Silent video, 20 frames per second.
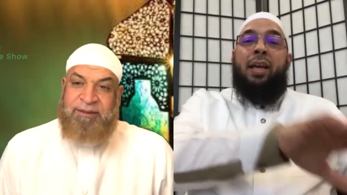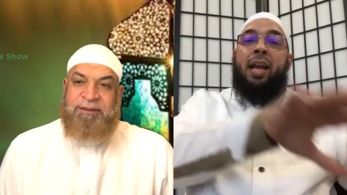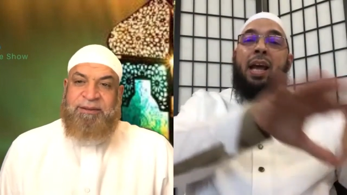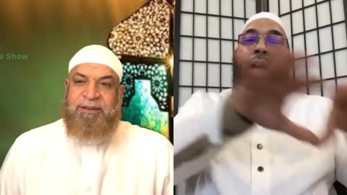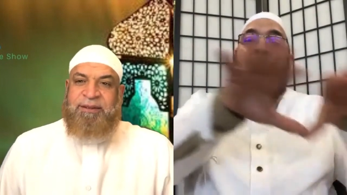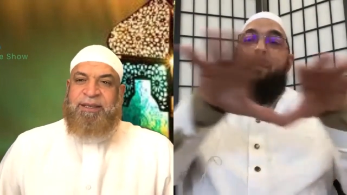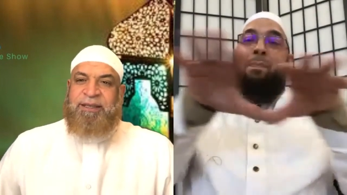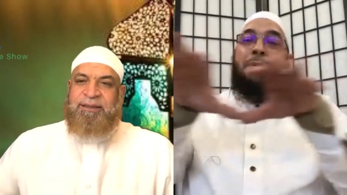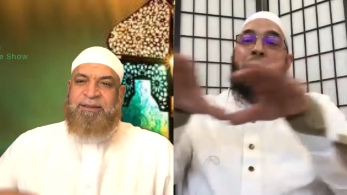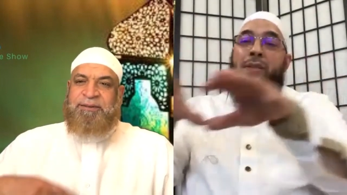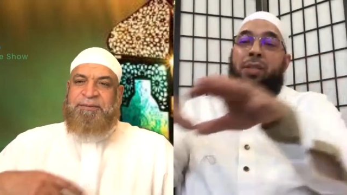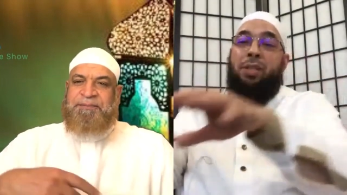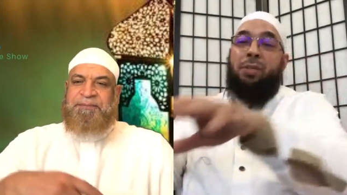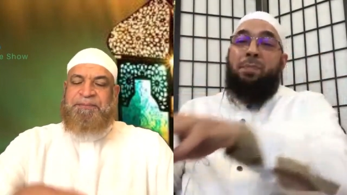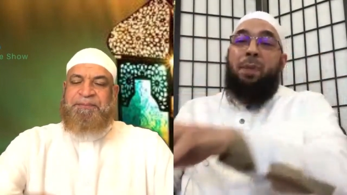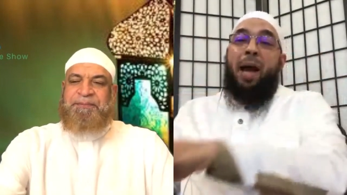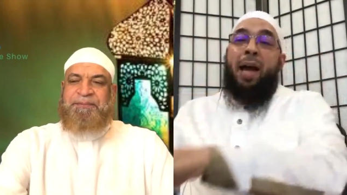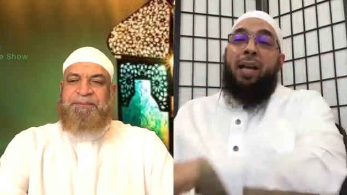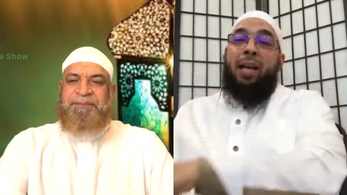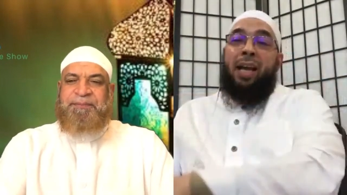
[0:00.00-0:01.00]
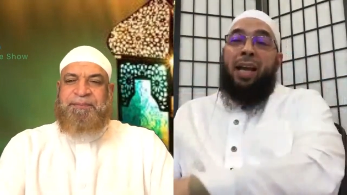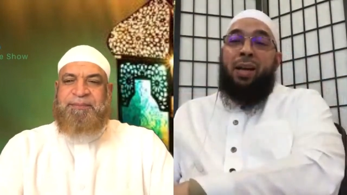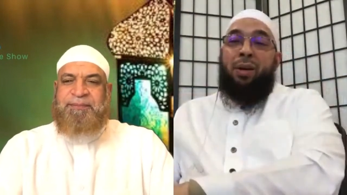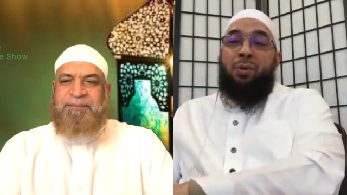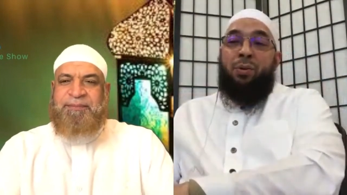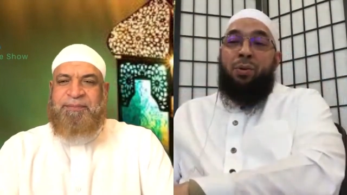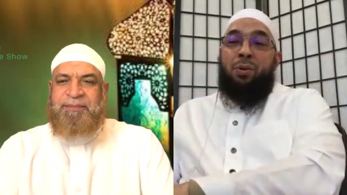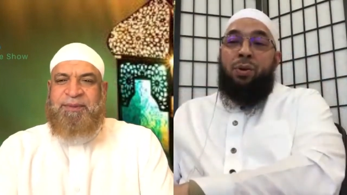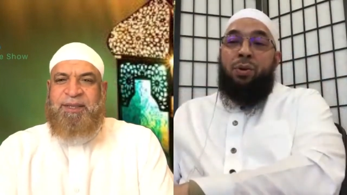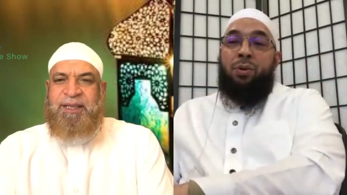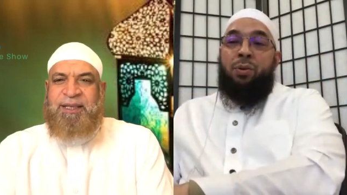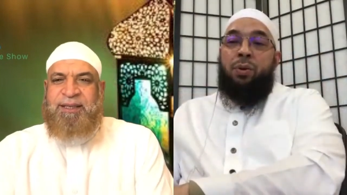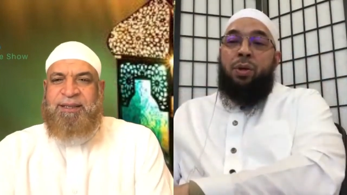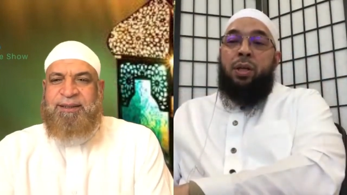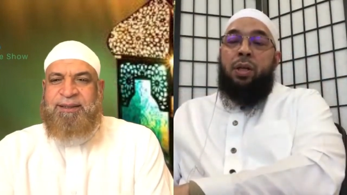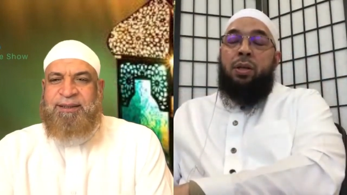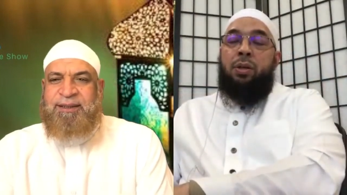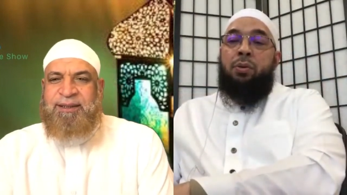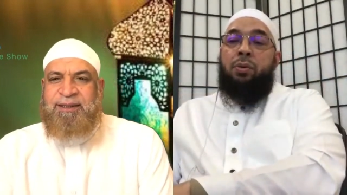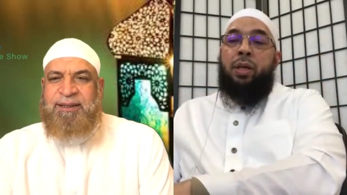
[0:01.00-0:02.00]
Speaker 1: And now put the spotlight on,
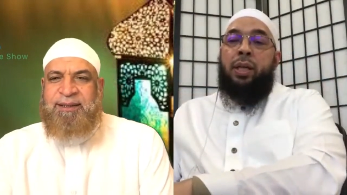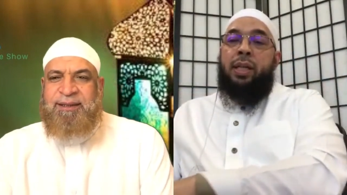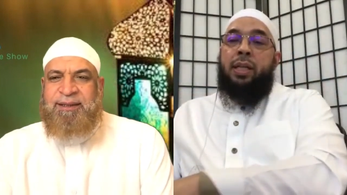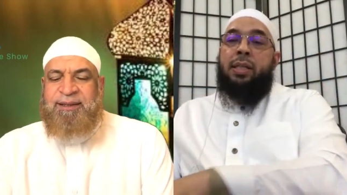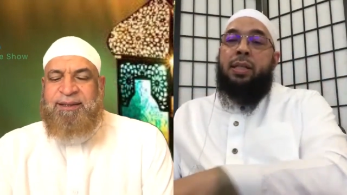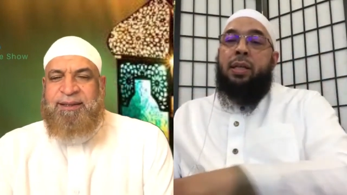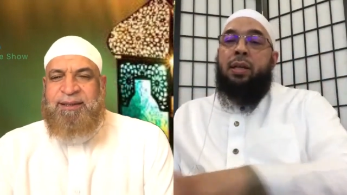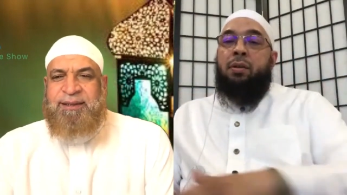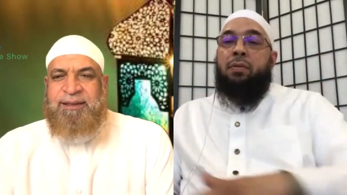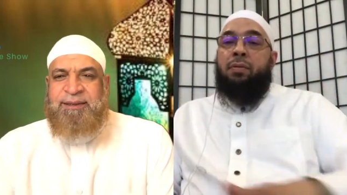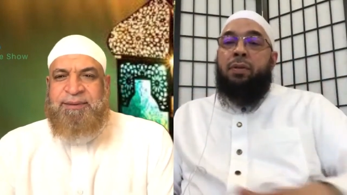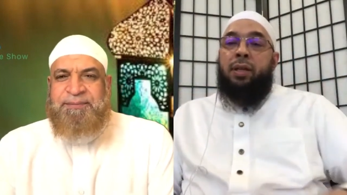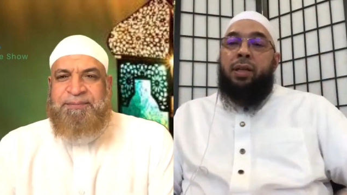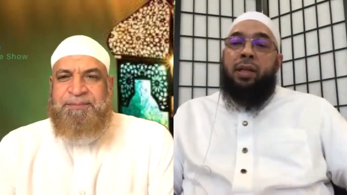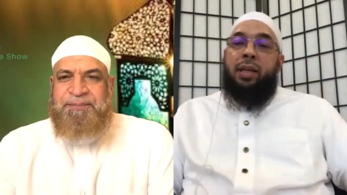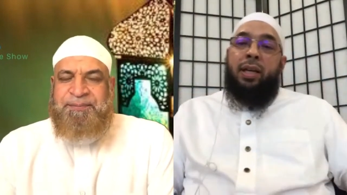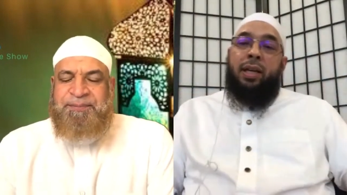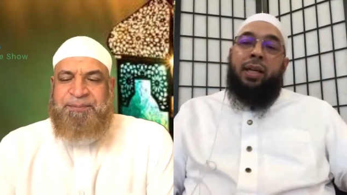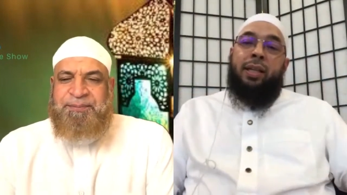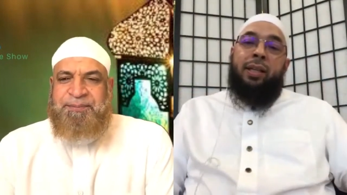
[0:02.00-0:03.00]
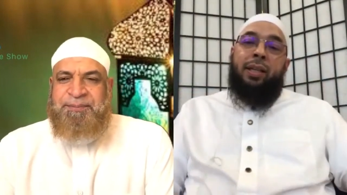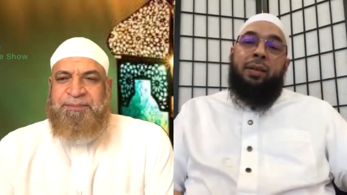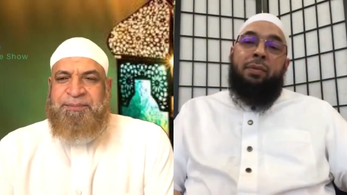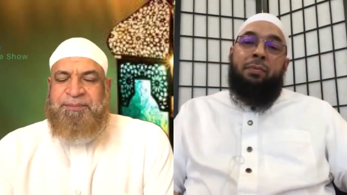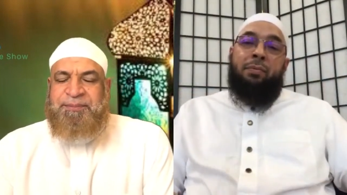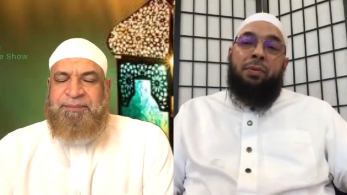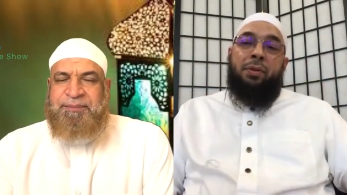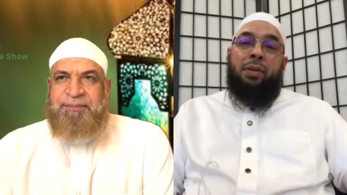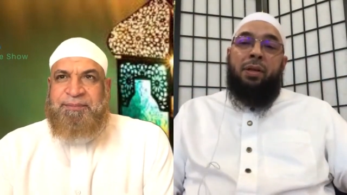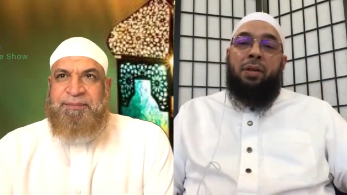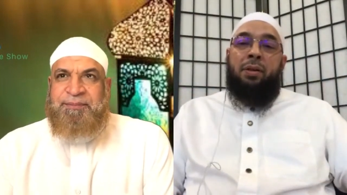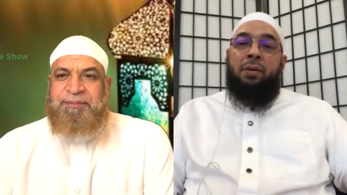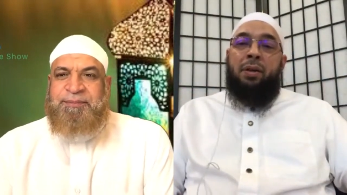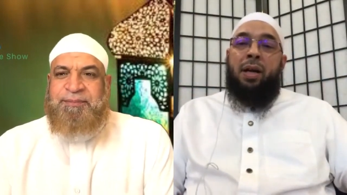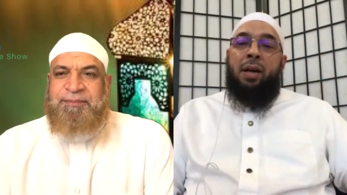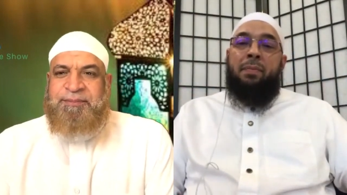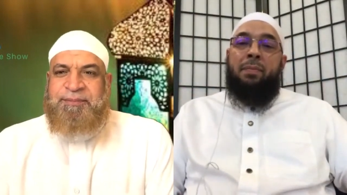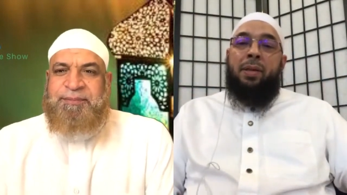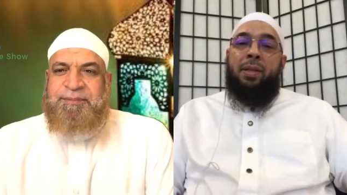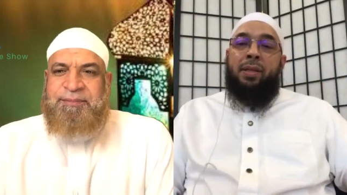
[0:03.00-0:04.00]
on the looting itself. And then, you
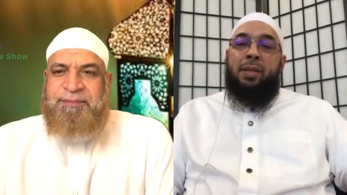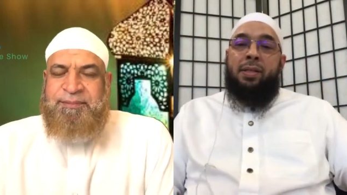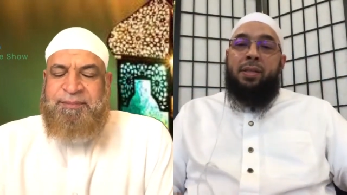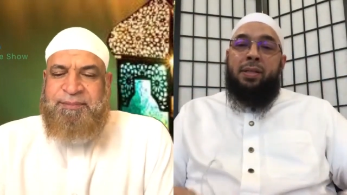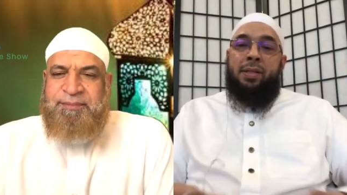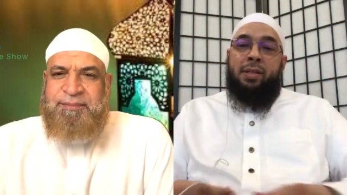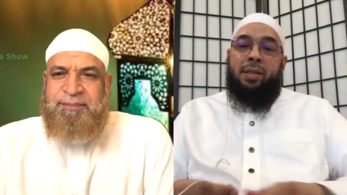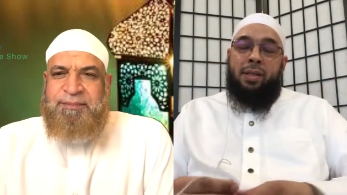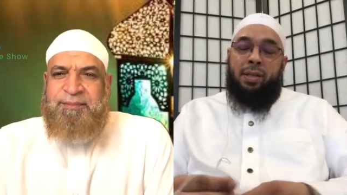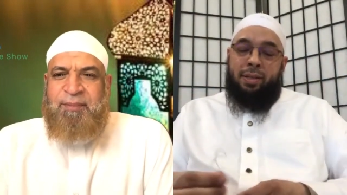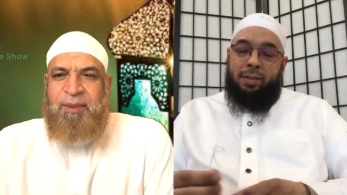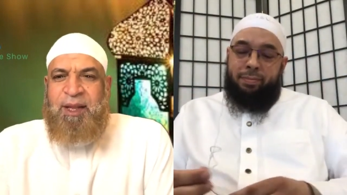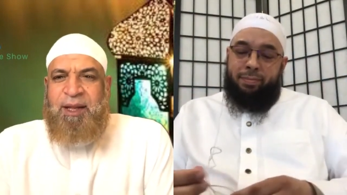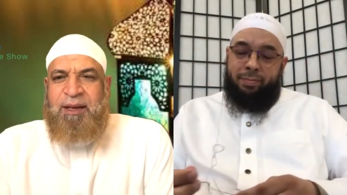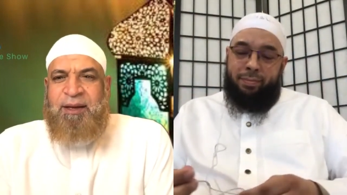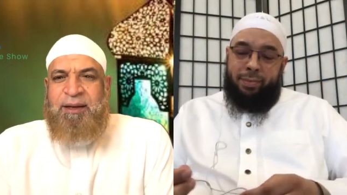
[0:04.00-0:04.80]
know, I mean, this